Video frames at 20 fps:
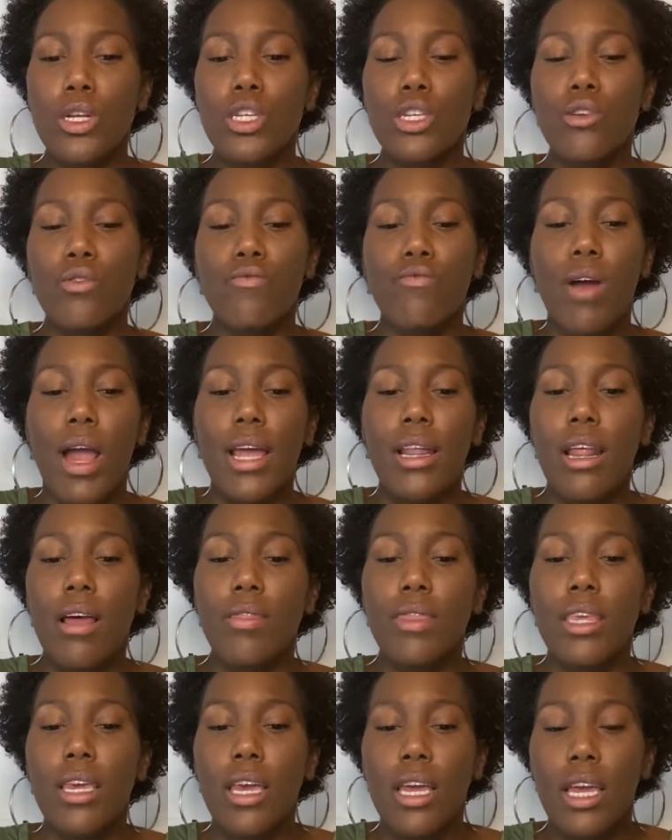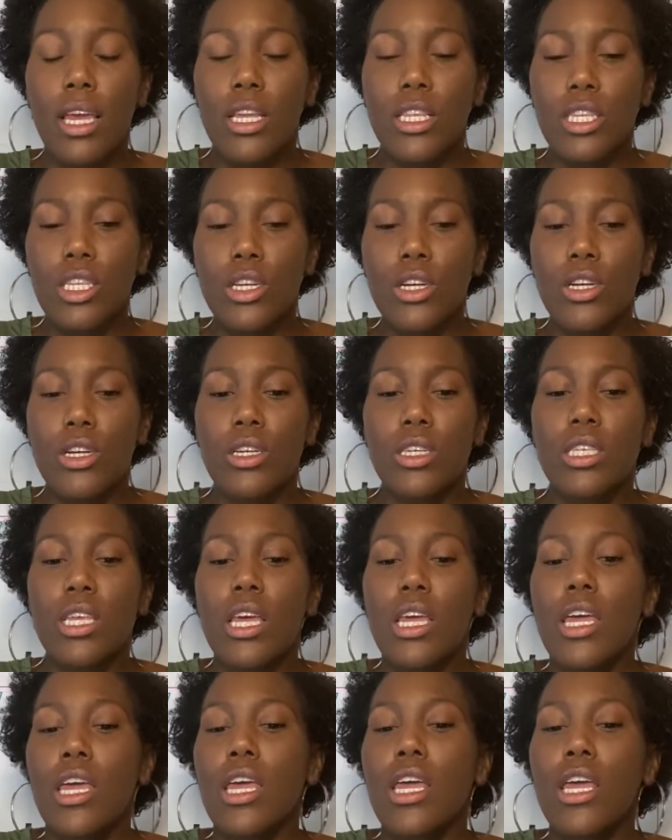to write out the answers
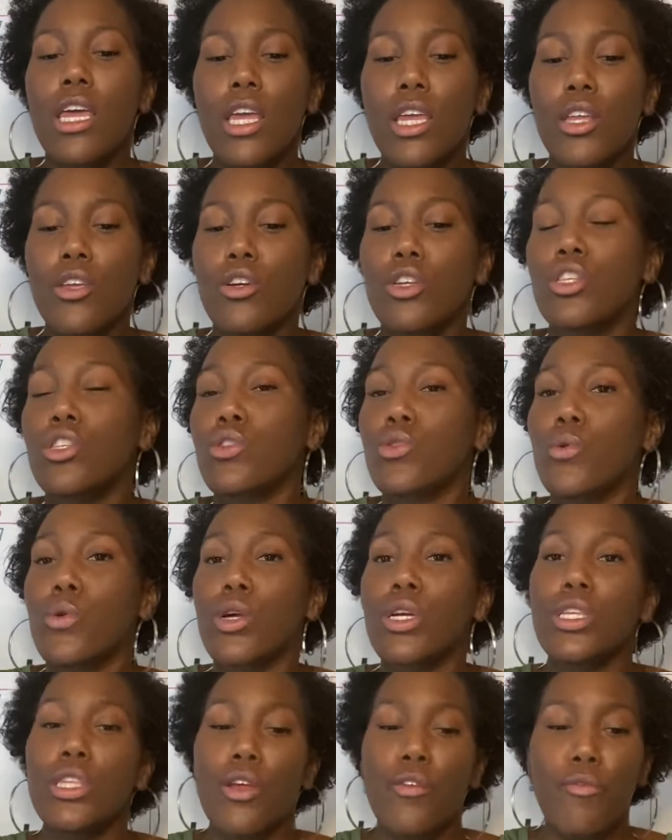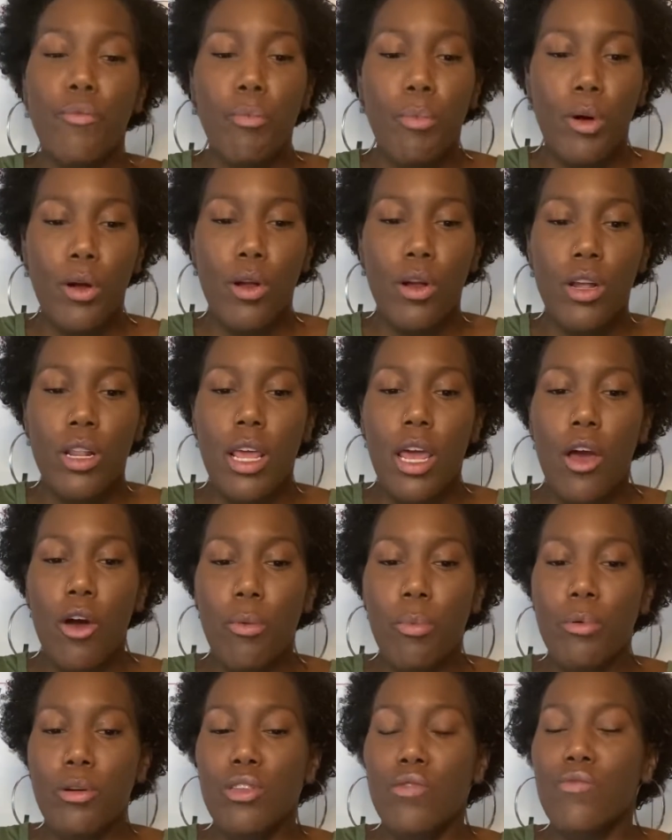in your Stories of Bird
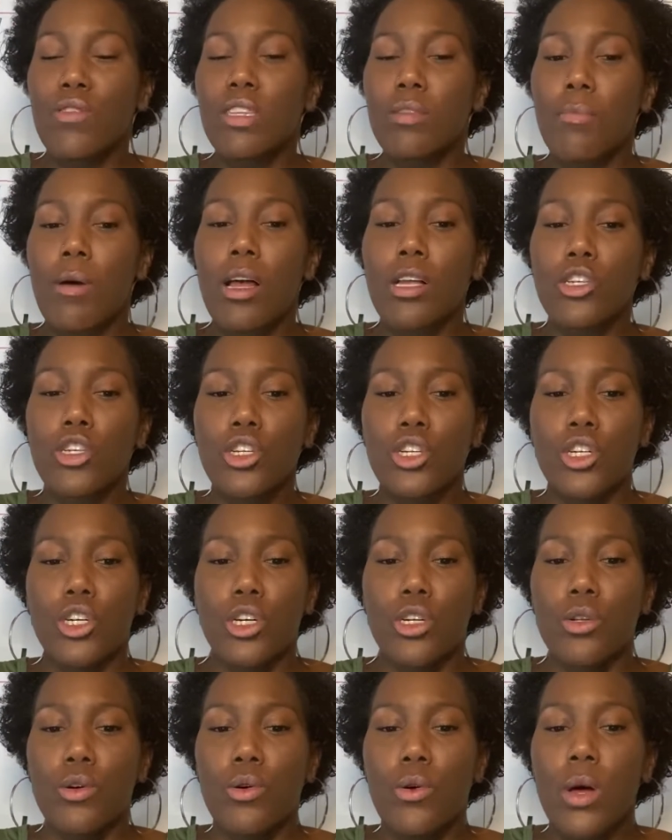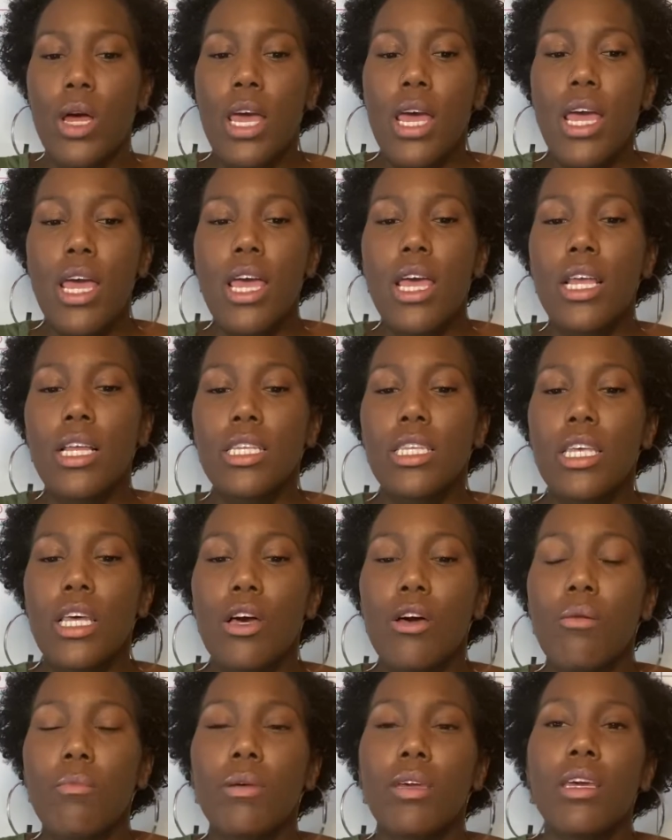Helpers Response Journal and
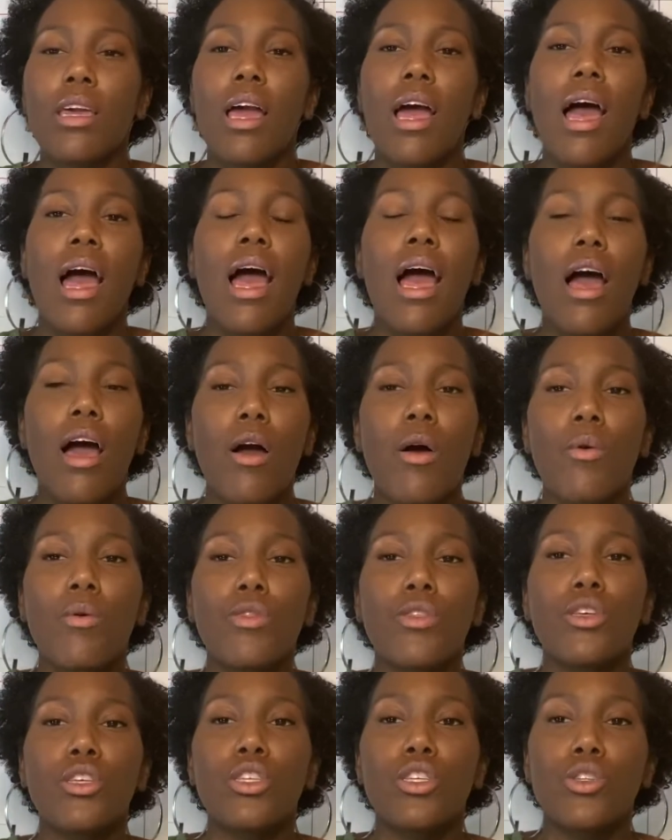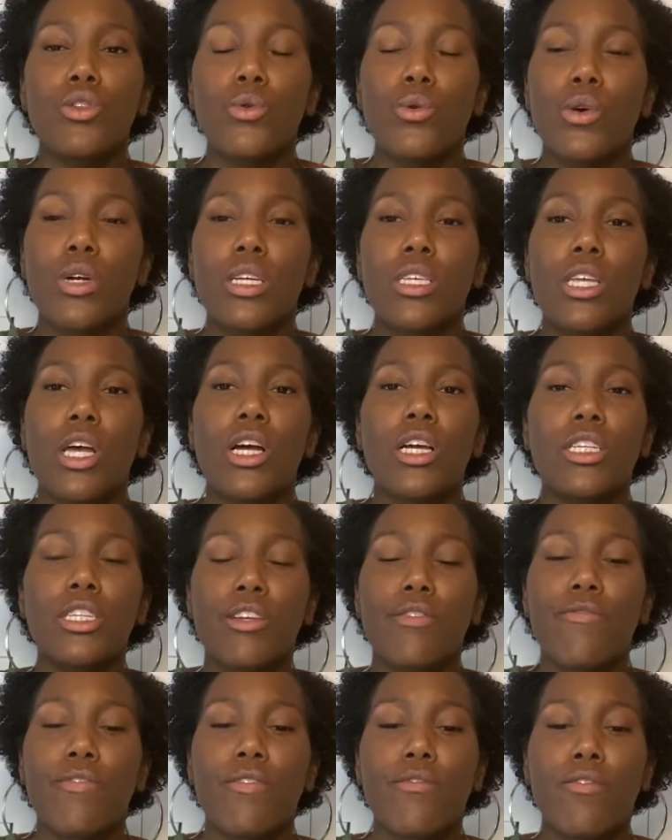tell me how the stories are
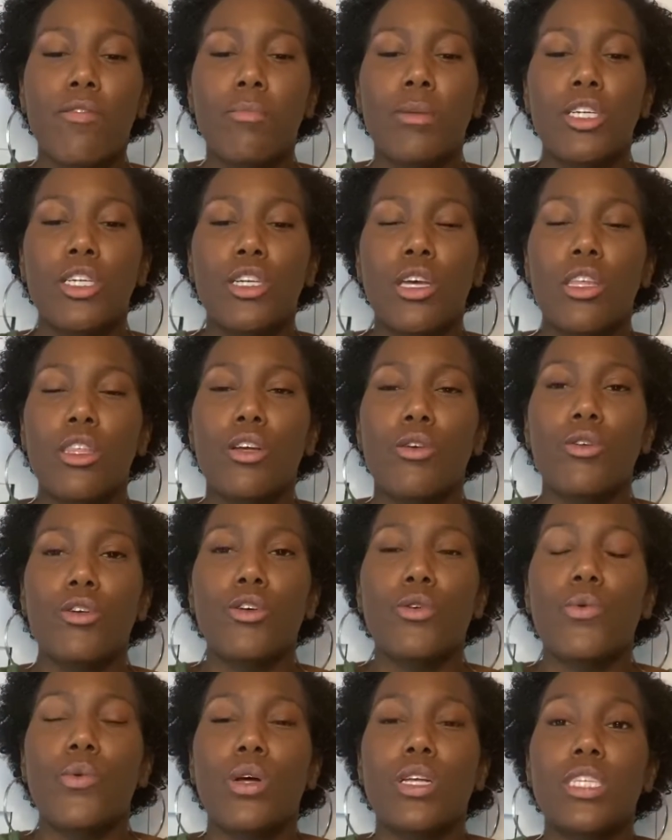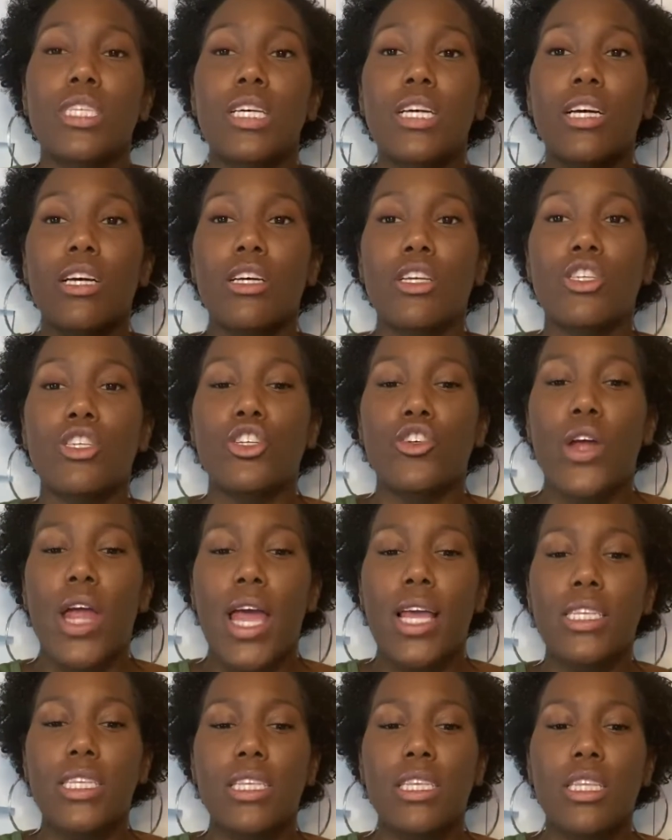different from each other. You're going to
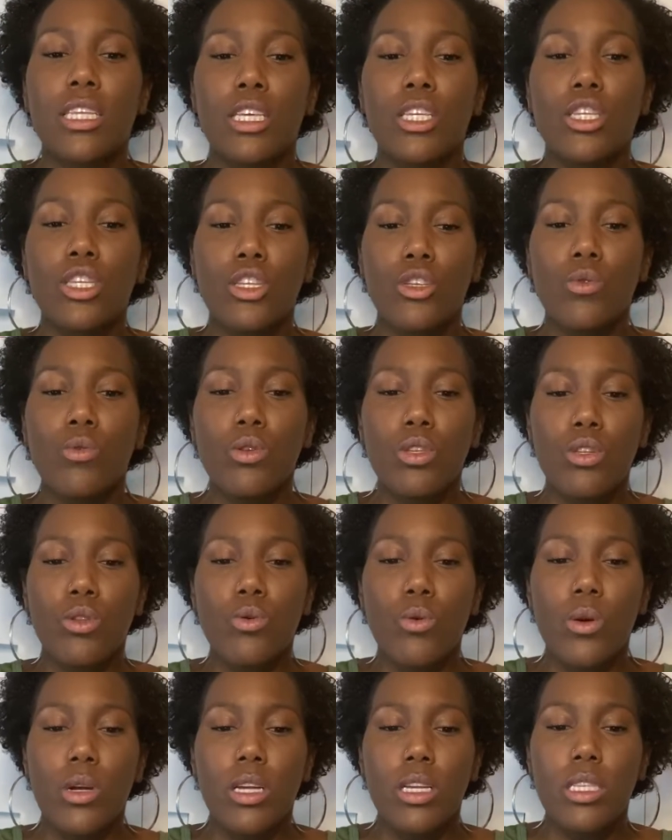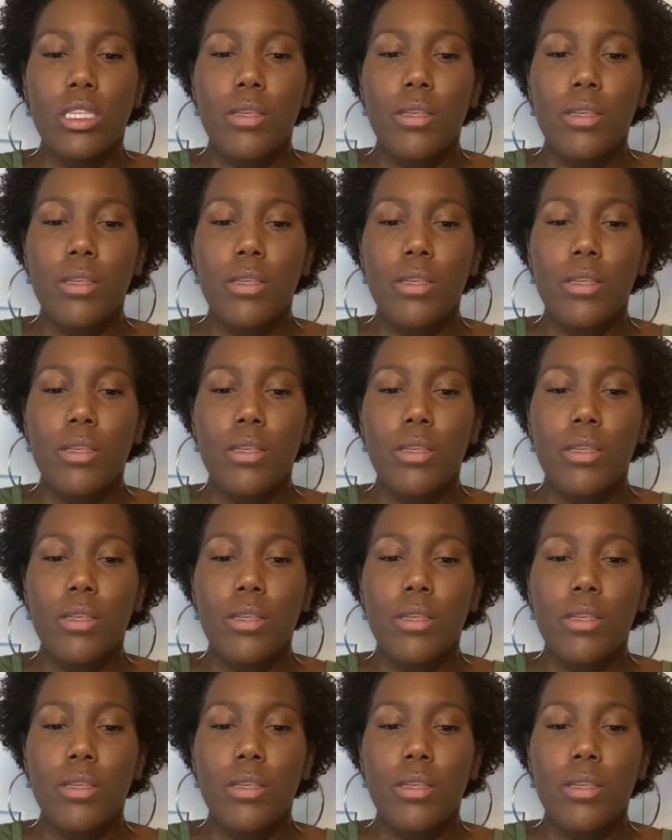contrast these two stories.